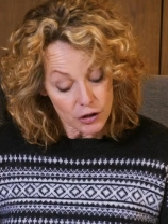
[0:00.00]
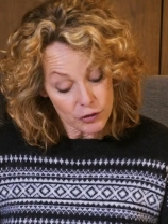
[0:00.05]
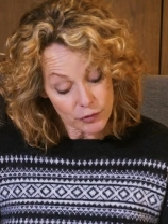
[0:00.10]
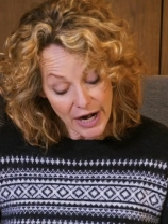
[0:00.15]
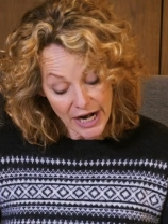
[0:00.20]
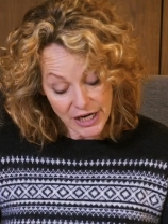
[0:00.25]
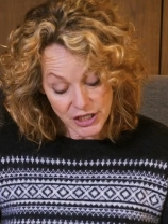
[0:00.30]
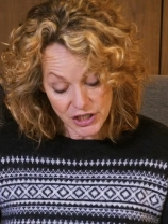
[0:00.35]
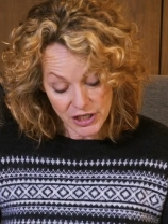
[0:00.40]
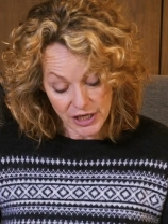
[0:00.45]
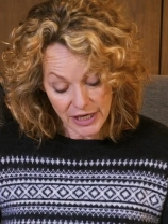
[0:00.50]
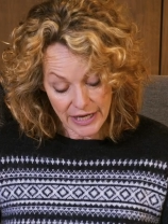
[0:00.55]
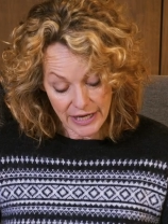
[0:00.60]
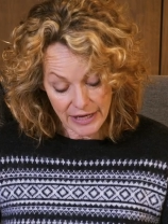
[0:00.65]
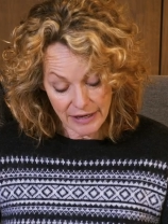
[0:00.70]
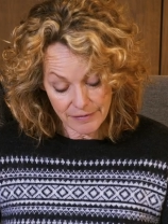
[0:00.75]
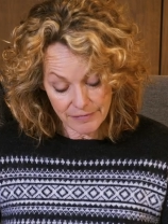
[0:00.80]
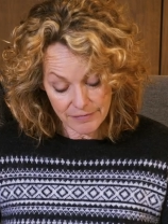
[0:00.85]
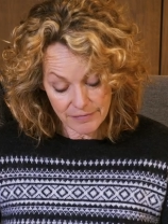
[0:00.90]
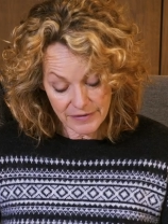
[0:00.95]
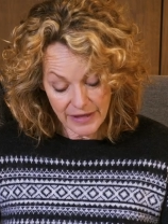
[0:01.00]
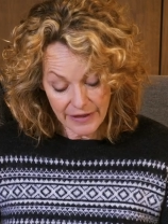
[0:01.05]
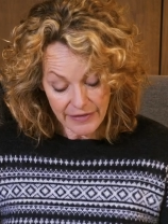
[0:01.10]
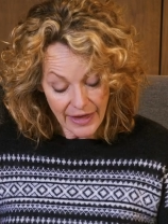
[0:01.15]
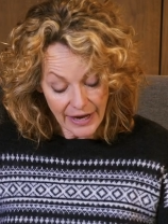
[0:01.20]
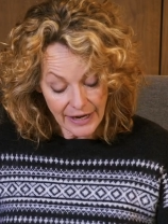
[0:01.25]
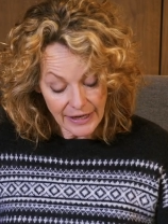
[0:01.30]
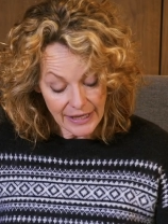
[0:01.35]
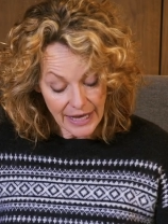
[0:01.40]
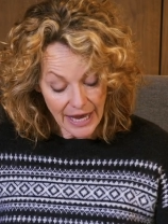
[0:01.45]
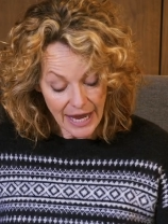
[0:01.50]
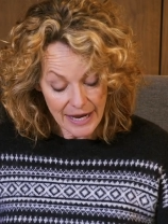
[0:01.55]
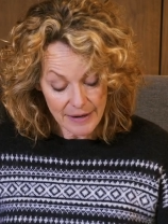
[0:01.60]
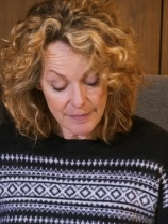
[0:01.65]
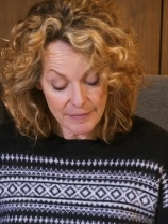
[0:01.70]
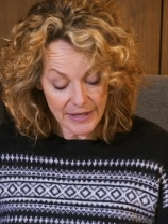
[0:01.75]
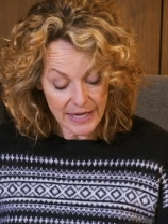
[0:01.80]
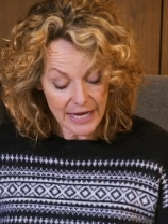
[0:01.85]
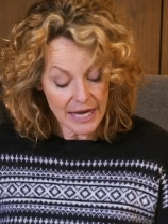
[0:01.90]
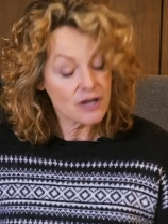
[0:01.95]
Gradually, there then
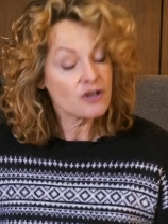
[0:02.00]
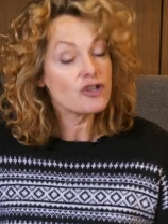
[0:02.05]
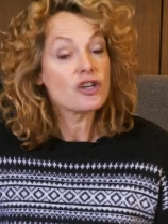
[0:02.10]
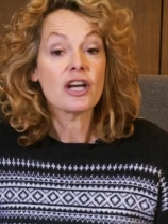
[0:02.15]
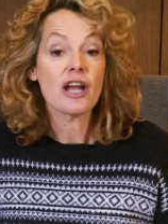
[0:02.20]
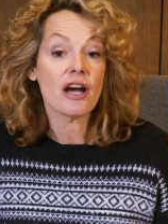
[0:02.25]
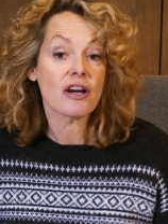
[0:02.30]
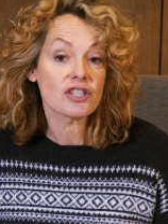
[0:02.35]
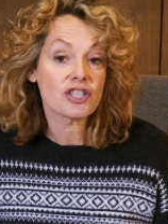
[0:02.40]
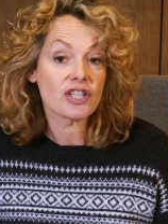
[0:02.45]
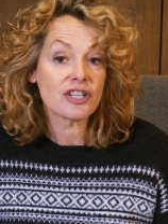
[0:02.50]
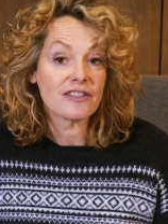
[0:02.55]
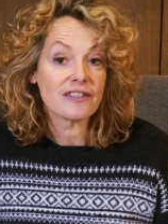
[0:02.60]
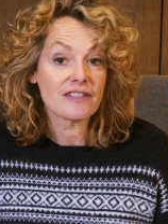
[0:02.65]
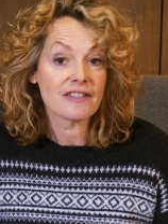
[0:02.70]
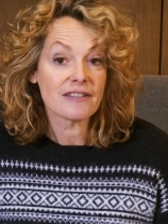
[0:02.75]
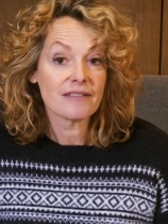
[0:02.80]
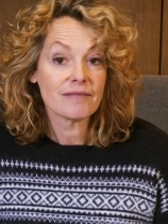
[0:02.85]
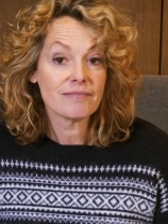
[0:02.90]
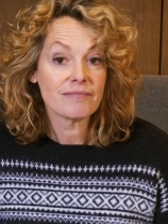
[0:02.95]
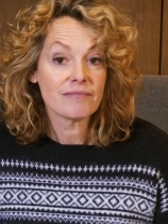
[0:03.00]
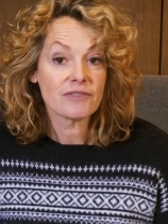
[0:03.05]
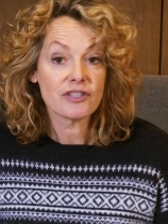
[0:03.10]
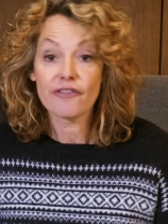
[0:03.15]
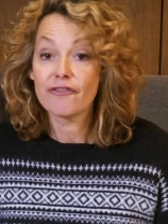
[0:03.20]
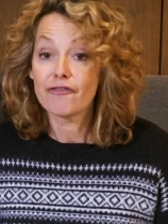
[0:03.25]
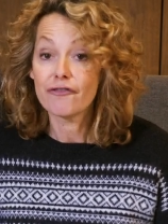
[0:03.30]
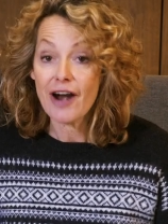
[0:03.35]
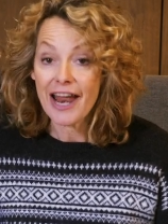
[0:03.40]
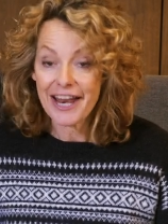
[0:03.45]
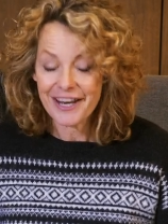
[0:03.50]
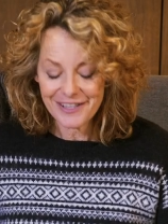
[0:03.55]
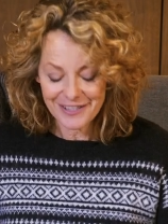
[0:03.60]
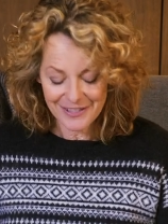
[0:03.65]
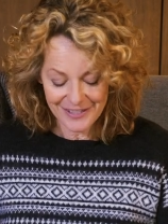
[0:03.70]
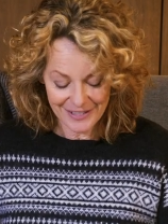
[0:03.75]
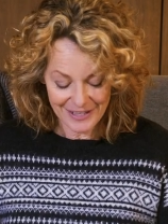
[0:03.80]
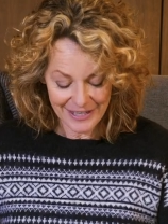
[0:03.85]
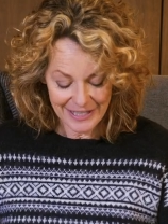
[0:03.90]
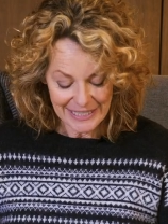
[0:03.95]
came the introductions to
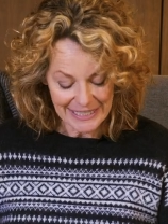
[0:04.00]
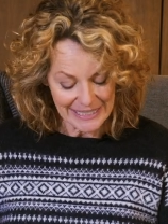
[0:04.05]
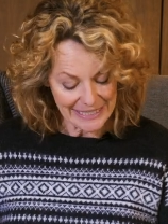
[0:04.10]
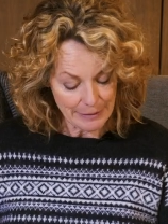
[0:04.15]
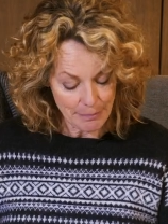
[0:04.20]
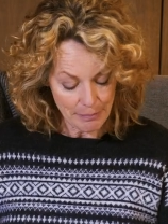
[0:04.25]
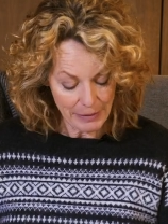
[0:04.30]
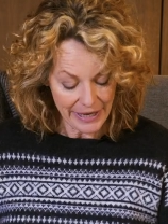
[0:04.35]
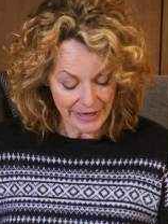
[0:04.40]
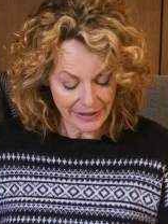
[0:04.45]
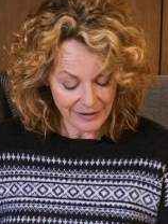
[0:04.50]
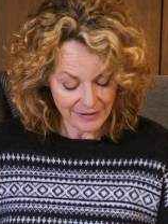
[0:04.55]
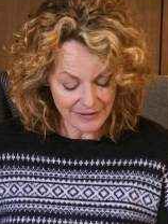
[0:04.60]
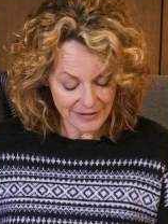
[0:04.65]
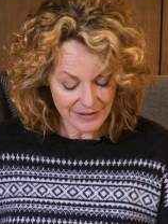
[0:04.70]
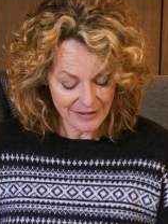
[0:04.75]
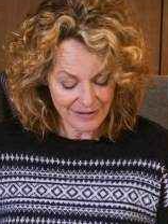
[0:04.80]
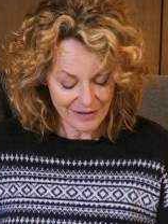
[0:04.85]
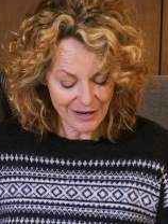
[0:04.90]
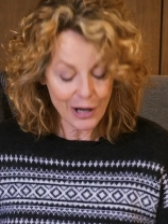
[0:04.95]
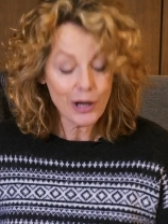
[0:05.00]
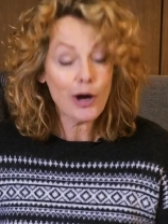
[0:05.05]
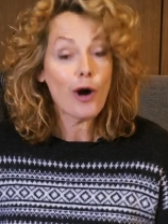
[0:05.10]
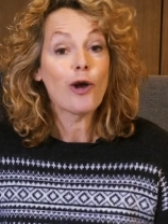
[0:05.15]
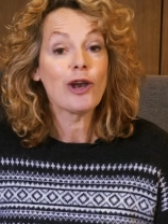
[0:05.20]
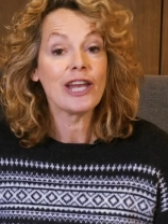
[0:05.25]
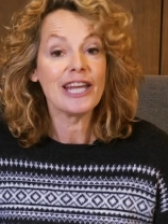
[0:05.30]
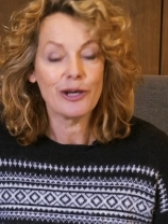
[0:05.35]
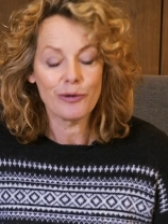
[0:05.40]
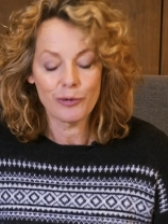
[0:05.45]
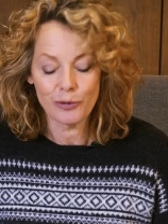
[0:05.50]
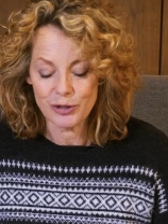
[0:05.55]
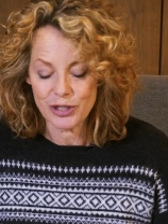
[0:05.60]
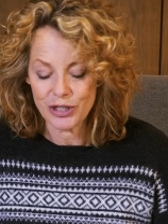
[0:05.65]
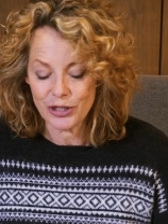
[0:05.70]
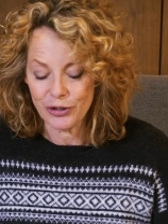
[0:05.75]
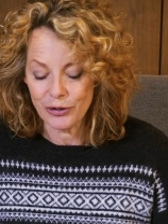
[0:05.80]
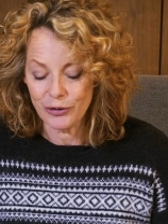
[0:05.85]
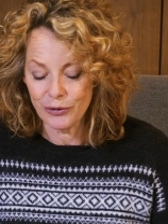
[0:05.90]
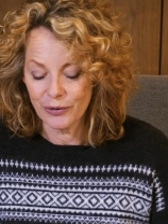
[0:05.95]
friends, siblings, a colleague or
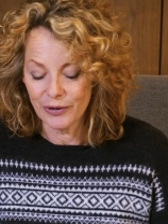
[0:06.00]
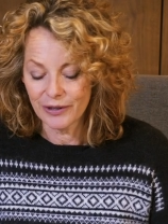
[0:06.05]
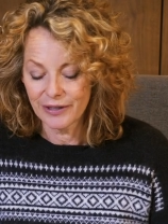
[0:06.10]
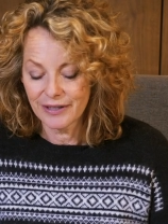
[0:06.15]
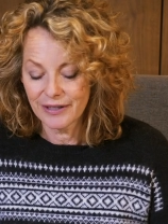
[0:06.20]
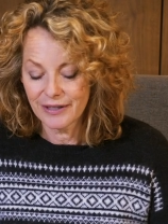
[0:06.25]
two.